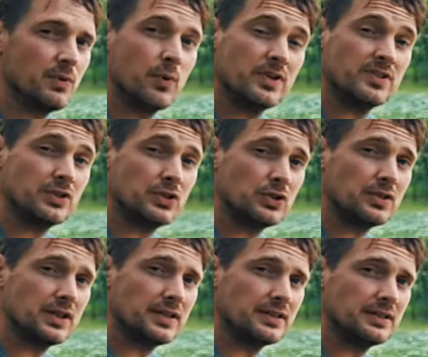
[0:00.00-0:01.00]
but what does it
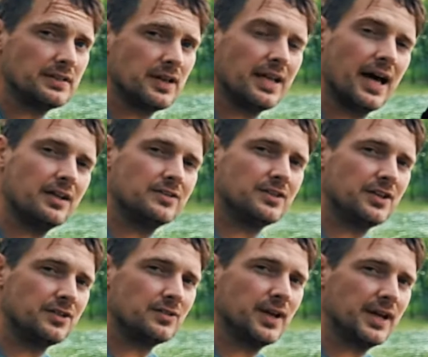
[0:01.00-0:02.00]
look like? And how does it
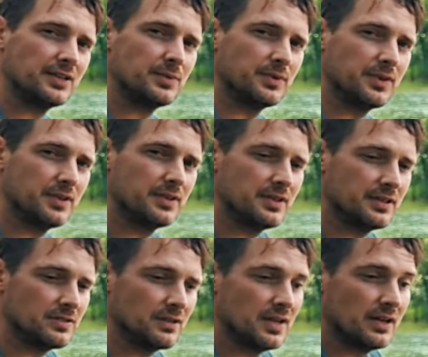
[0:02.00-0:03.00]
interact with the
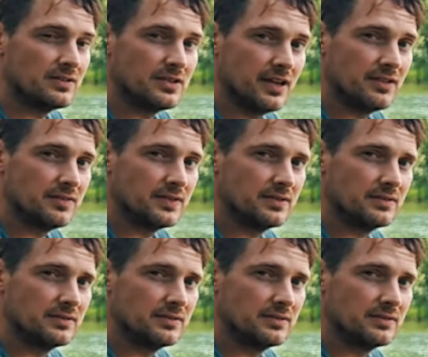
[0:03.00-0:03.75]
things on the outside of it?